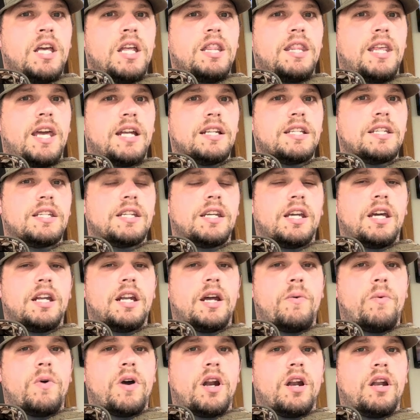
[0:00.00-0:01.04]
That said, I
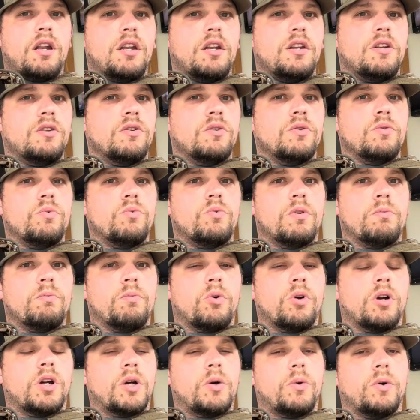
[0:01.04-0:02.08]
wanted to do one
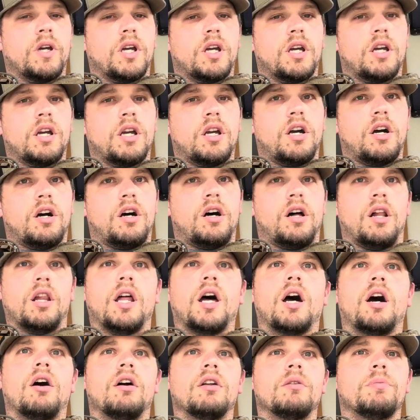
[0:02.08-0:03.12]
more quick call
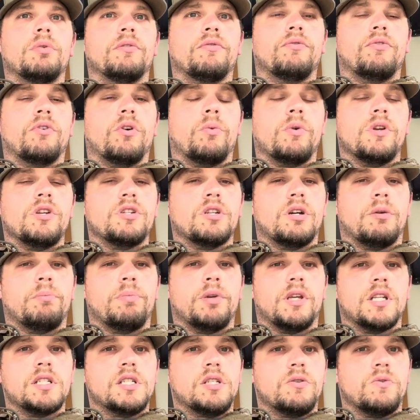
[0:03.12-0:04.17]
out before we jump
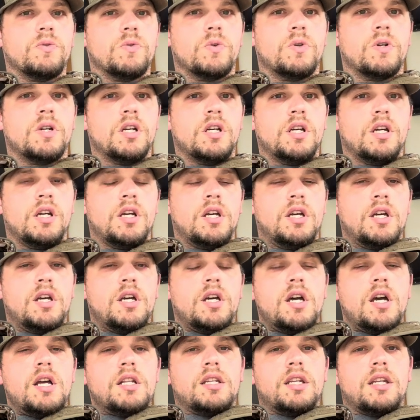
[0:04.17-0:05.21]
into
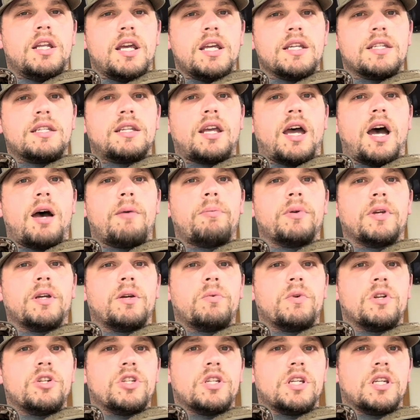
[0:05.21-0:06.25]
today's topic,
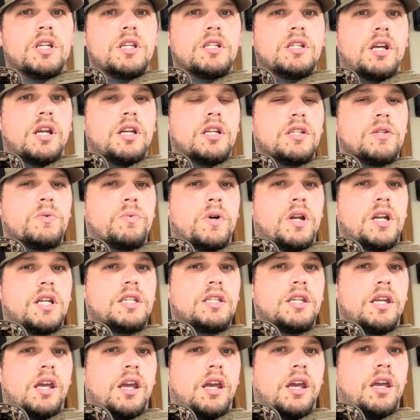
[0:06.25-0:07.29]
which is I just want to
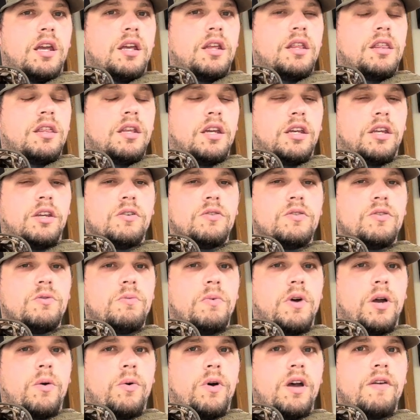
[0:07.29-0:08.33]
say thank you to
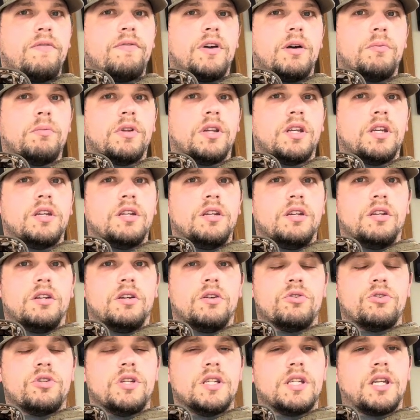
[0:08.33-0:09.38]
my wife Emily.
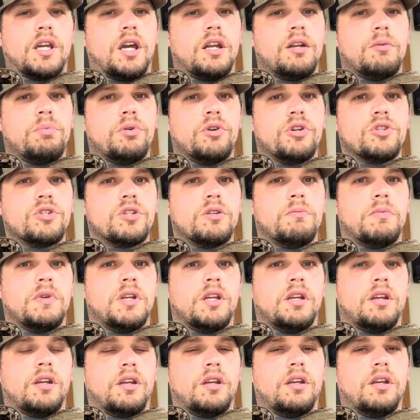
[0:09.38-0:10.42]
She's kind of pushing
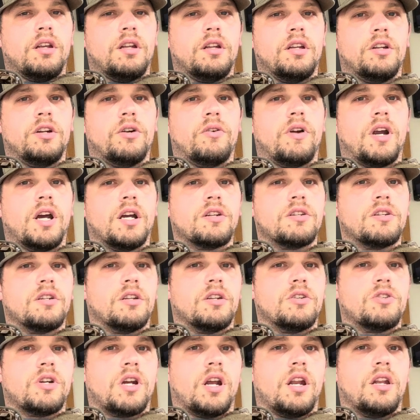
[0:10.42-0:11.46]
me in the direction to
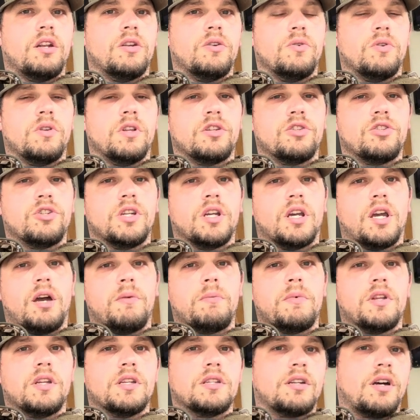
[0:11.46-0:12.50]
try to do this. She got
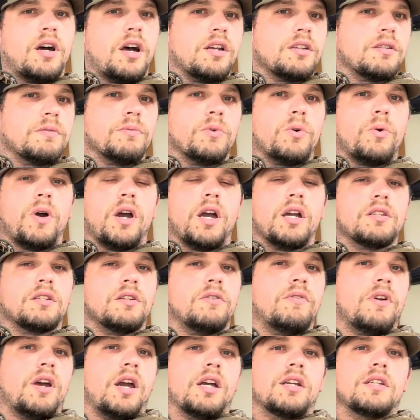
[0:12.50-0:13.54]
me this awesome Quacks
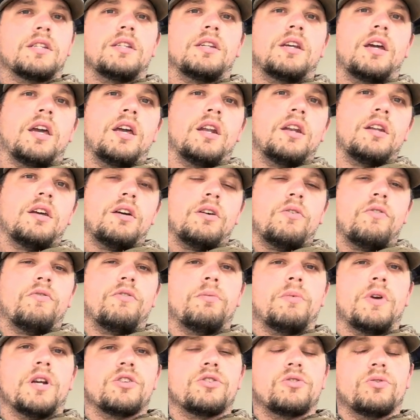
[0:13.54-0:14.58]
and Racks sign over
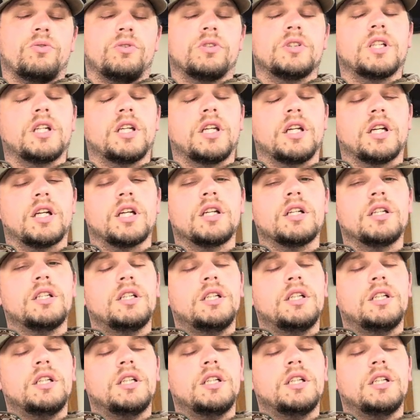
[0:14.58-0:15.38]
my shoulder here